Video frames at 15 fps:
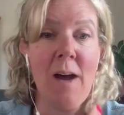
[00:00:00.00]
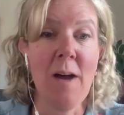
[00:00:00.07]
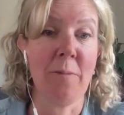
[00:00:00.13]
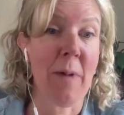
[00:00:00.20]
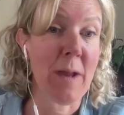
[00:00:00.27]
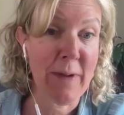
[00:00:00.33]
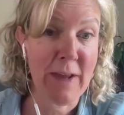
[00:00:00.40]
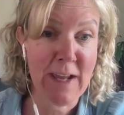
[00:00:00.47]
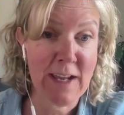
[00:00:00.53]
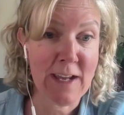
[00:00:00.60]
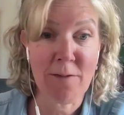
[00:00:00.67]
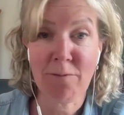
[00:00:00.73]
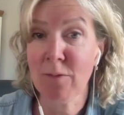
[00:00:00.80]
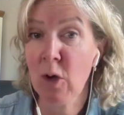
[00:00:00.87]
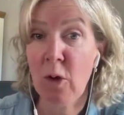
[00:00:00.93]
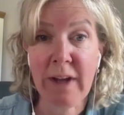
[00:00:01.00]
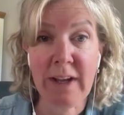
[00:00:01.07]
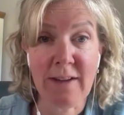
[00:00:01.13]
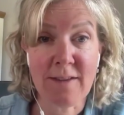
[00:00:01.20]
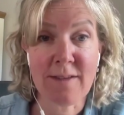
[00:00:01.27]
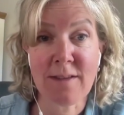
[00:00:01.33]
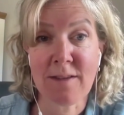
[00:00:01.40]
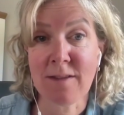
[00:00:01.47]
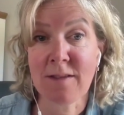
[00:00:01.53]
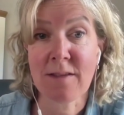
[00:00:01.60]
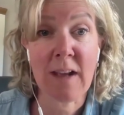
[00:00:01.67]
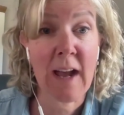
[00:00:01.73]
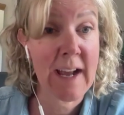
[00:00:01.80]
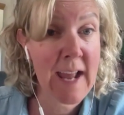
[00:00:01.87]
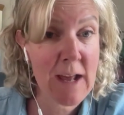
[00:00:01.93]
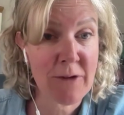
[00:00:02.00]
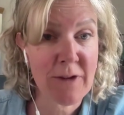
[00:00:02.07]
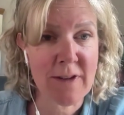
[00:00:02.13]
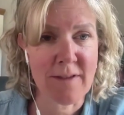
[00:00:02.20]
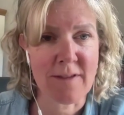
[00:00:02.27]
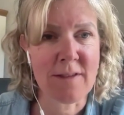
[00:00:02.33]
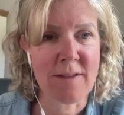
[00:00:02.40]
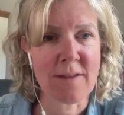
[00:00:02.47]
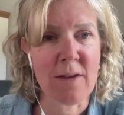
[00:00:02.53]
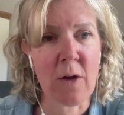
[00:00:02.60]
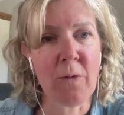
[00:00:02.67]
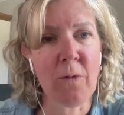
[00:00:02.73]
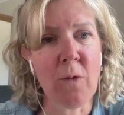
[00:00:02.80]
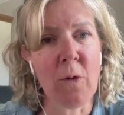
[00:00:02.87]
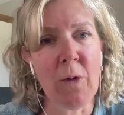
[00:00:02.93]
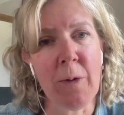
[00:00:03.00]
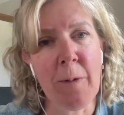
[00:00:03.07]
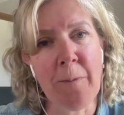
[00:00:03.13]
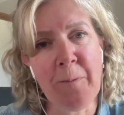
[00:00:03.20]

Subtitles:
maybe lawyers and accountants and so forth.